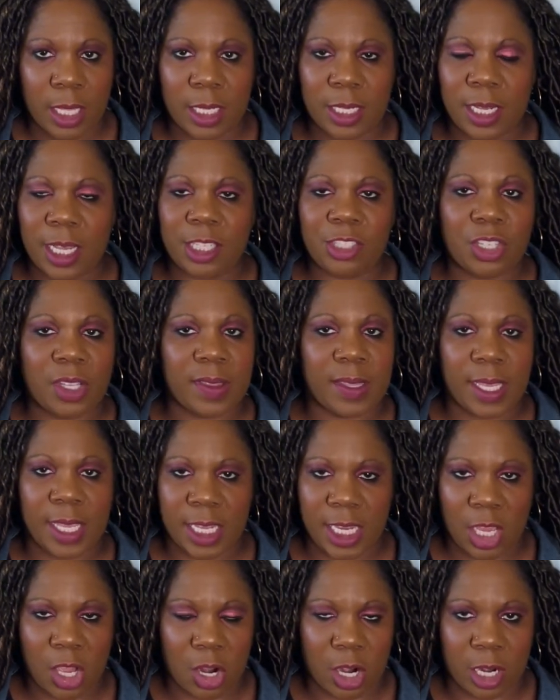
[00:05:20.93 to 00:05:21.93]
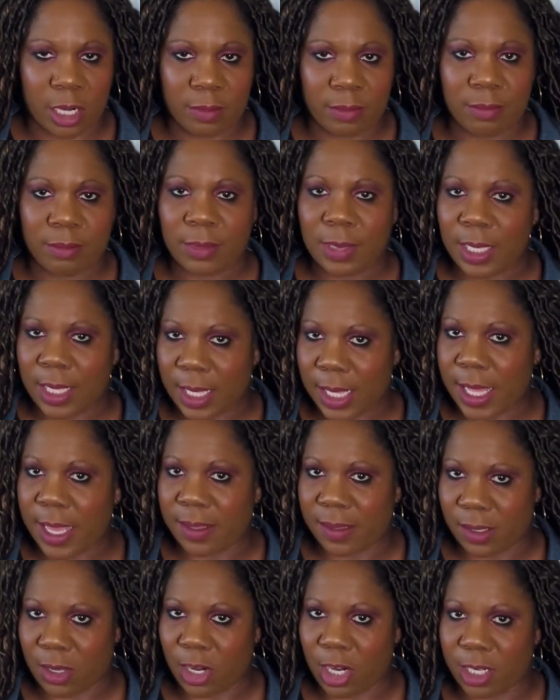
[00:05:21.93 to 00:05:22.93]
Not just any art,
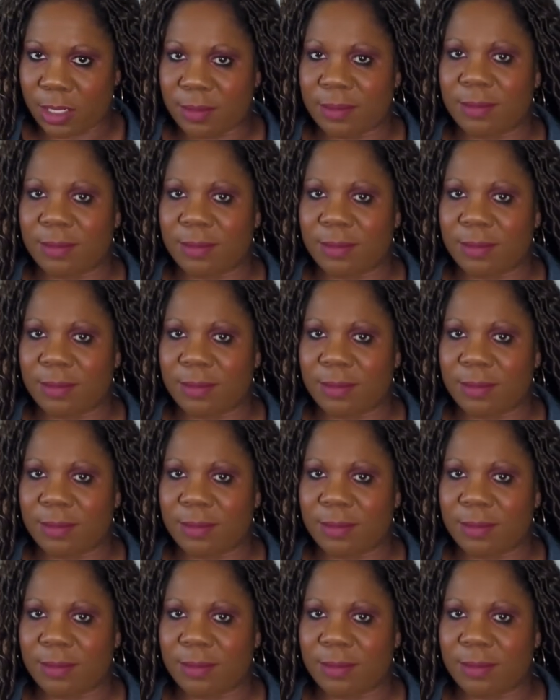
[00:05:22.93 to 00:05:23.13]
glass art.